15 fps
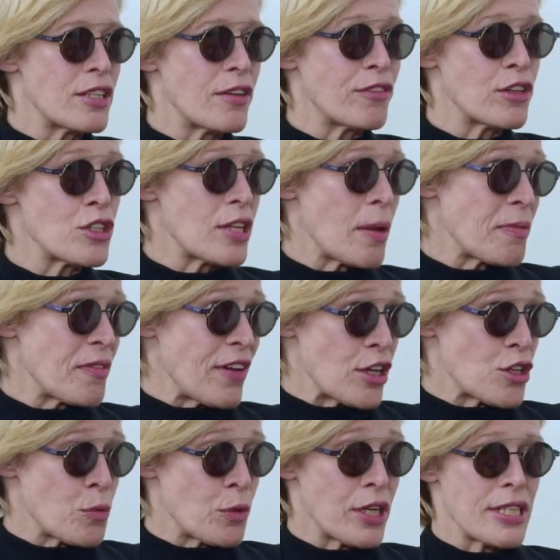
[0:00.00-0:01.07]
the first step, the
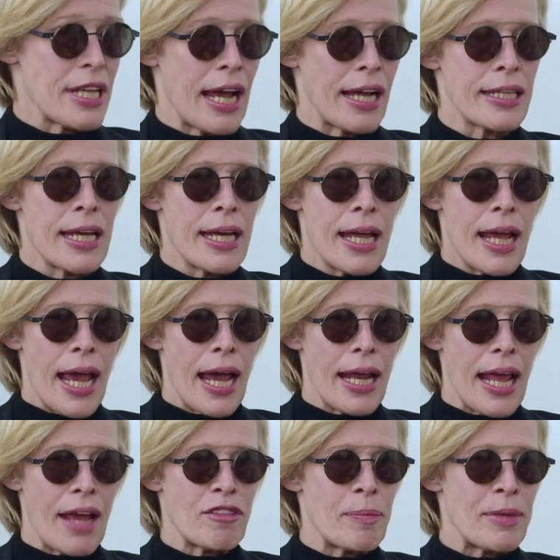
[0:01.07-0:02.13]
Fashion Workers Act, and
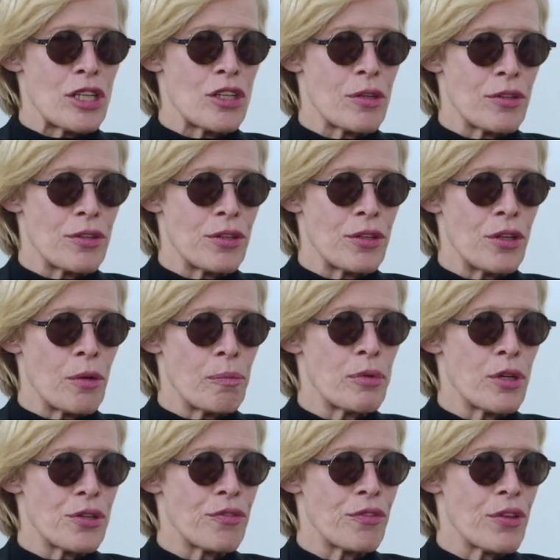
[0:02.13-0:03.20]
everybody should,
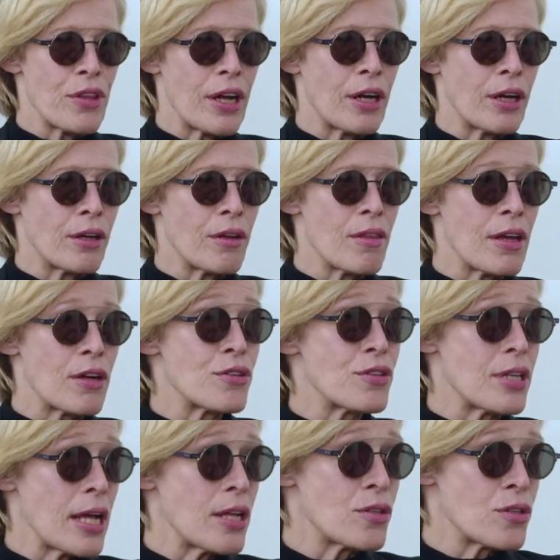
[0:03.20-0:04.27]
push for their
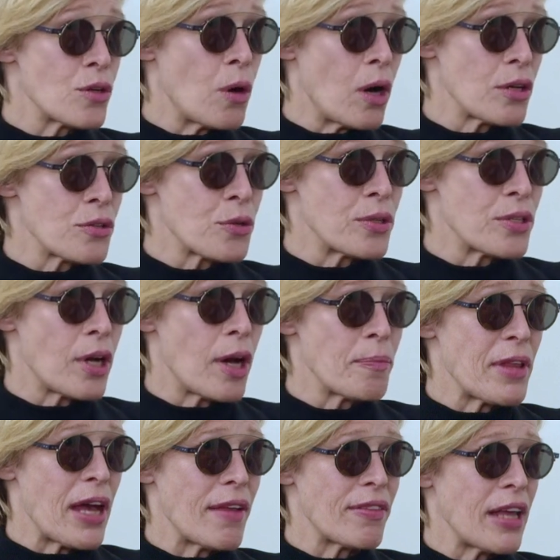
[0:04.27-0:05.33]
states to also adopt
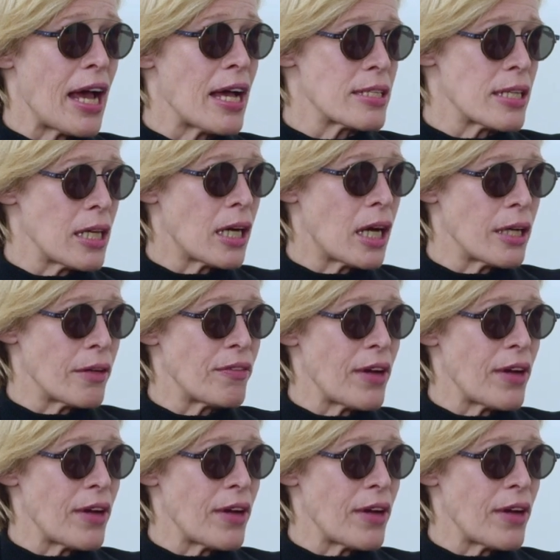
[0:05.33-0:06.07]
that has any kind of